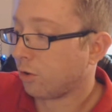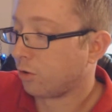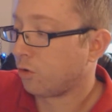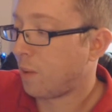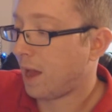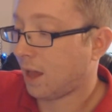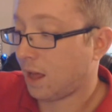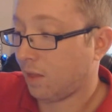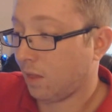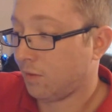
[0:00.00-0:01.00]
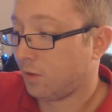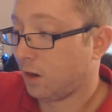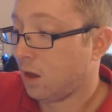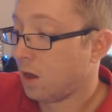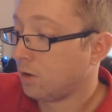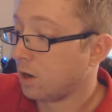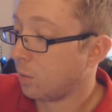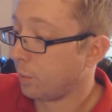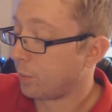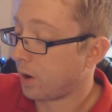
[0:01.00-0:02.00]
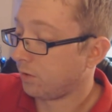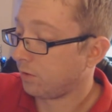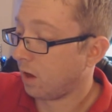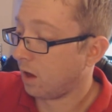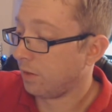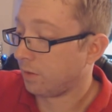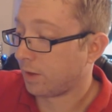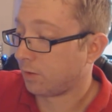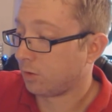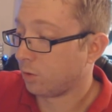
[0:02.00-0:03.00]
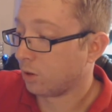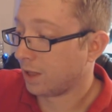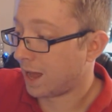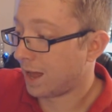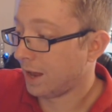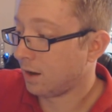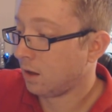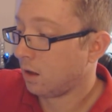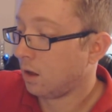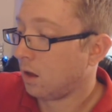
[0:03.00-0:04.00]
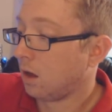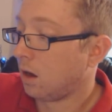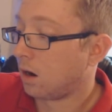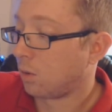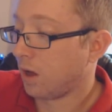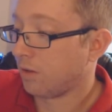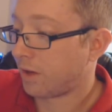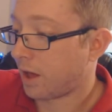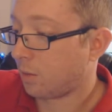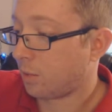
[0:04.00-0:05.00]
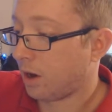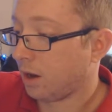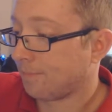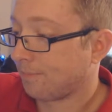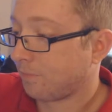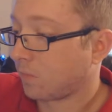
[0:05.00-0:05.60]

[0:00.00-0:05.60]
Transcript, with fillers: shoulders back and head lifted. Double press uh, the sensor to align our way of calibrating.